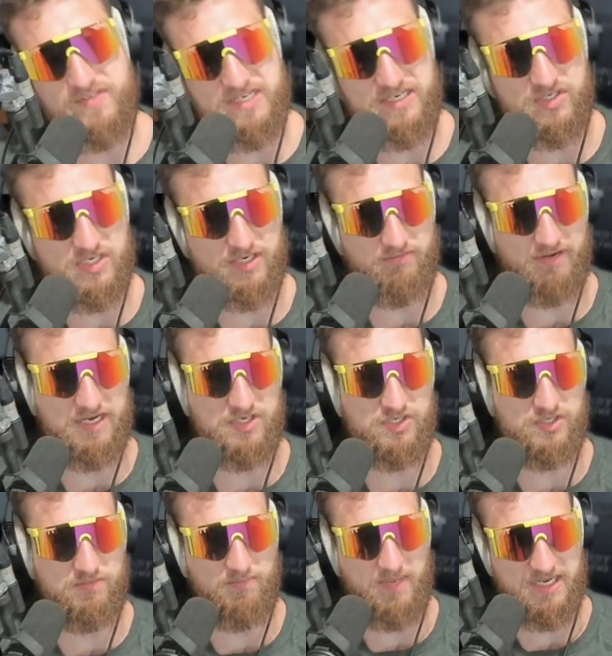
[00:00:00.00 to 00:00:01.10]
each
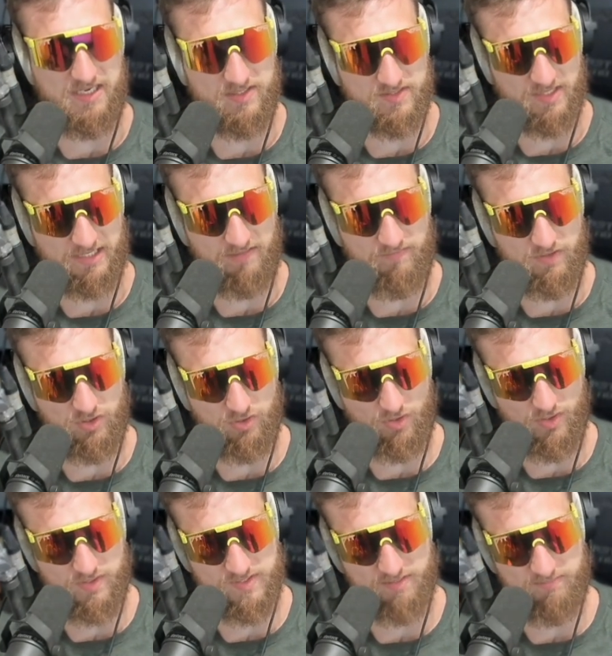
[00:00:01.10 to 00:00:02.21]
iteration means, like, if you
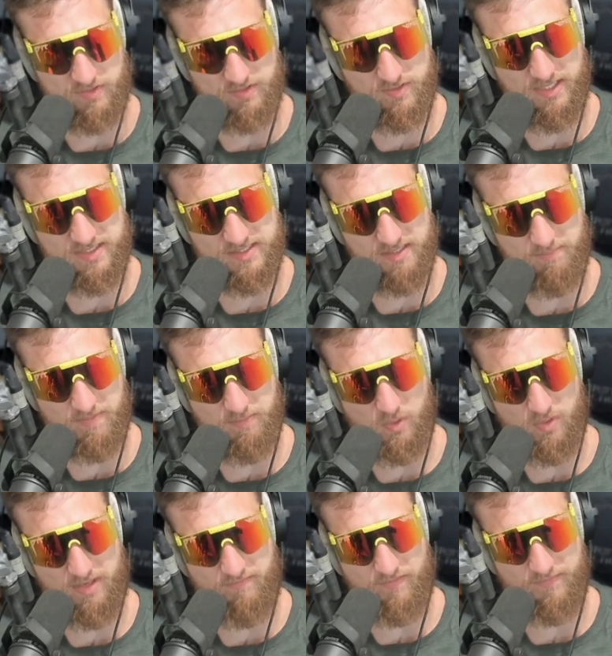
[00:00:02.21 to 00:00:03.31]
know some acceptable
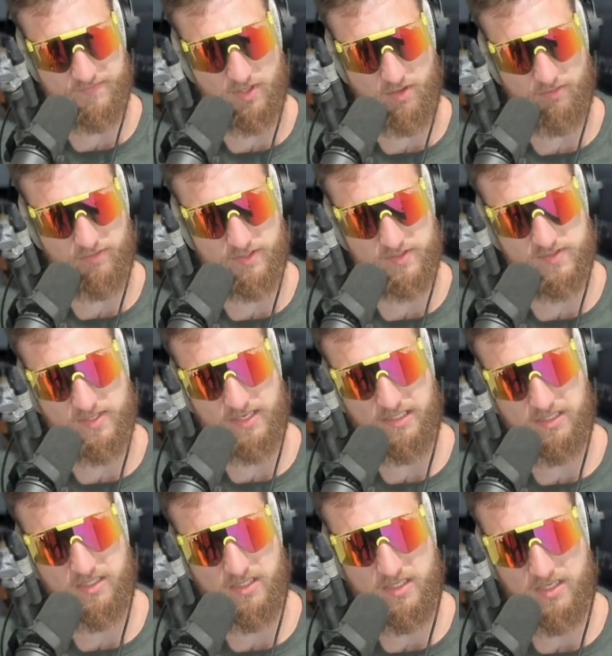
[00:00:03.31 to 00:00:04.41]
level of tolerance, like,
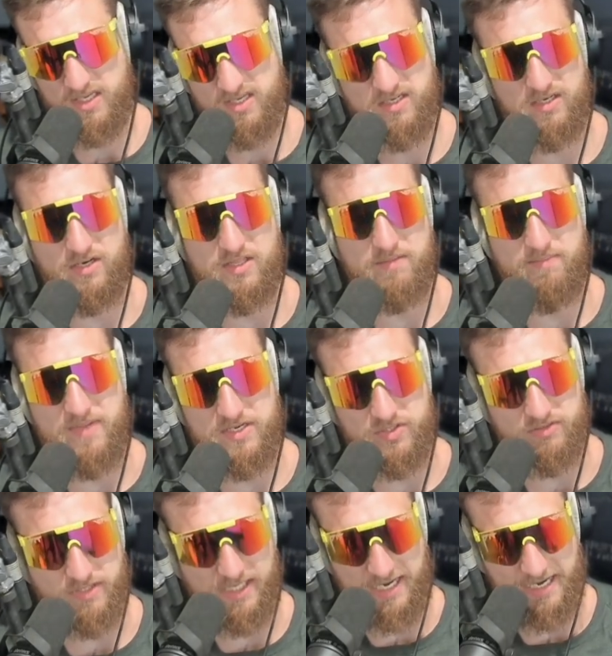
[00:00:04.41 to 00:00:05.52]
you know, the
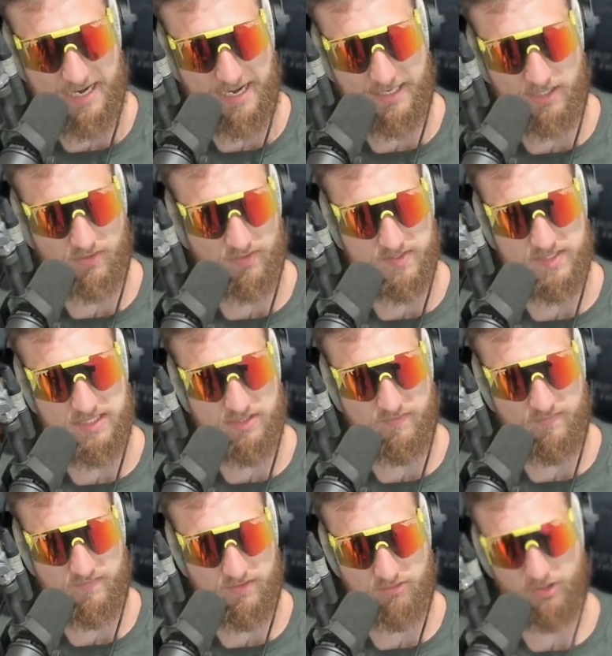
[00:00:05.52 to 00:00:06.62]
measuring accuracy of
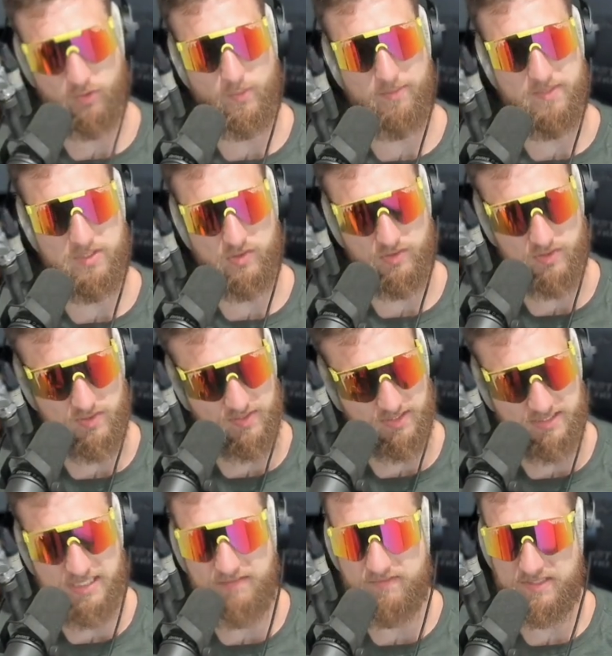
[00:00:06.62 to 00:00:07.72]
your equipment you're using
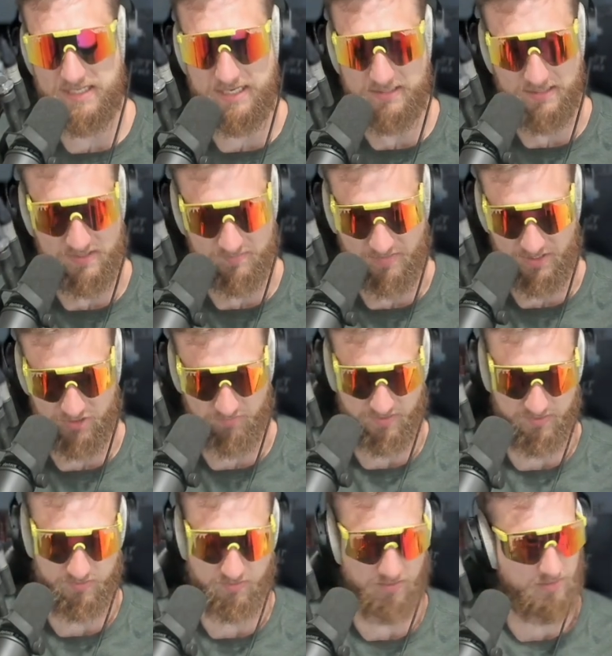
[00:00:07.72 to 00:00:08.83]
to even take these
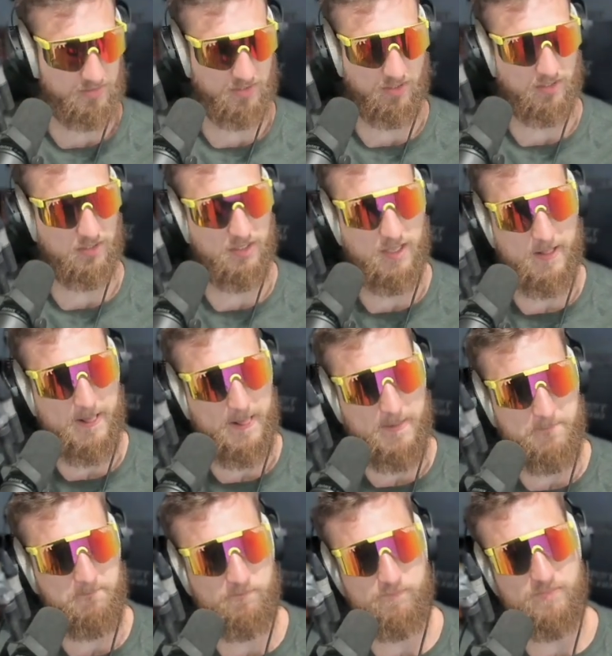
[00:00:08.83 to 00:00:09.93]
measurements, or, you know,
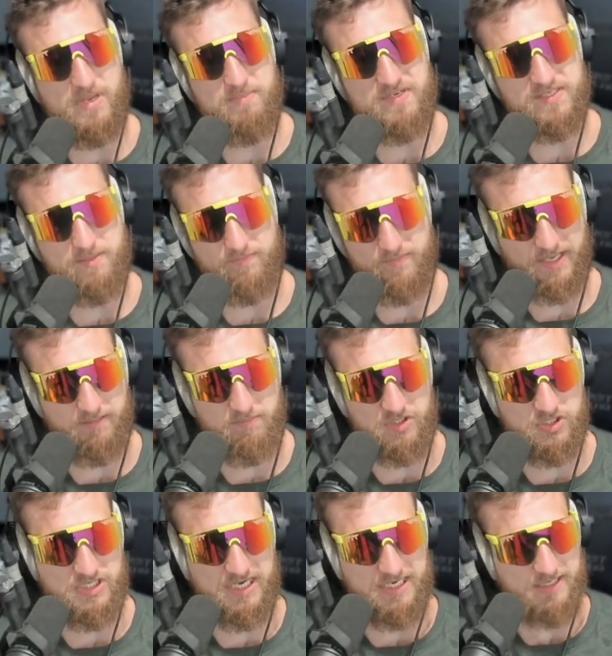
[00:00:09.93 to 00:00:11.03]
maybe some like
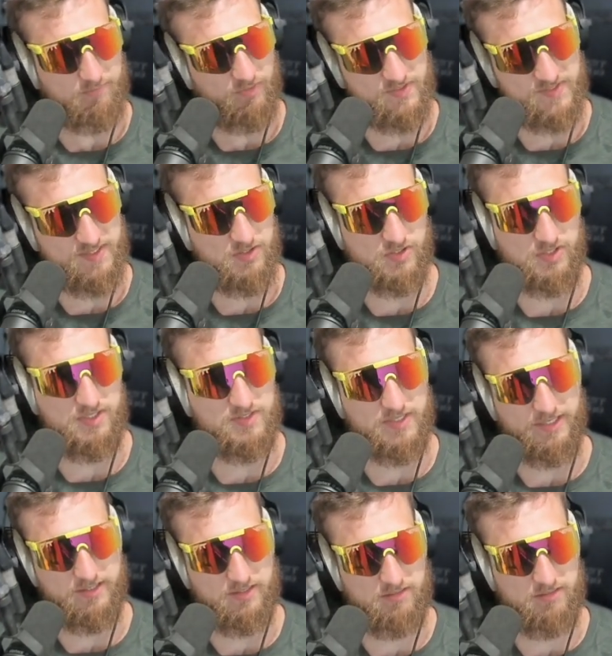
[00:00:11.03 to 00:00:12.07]
machining precision is like,